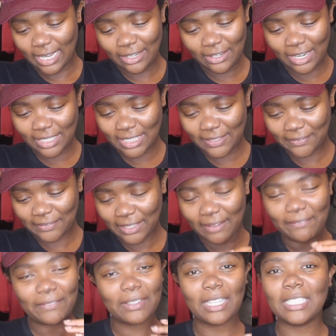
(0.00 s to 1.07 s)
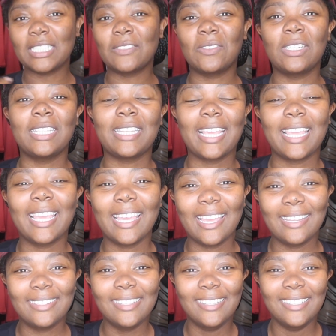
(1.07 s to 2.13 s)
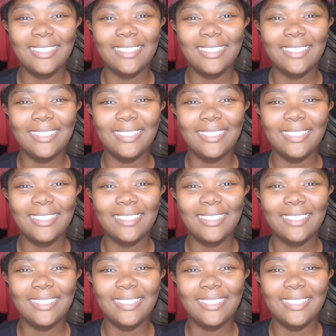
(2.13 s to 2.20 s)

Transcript: I just I, I just feel like they can.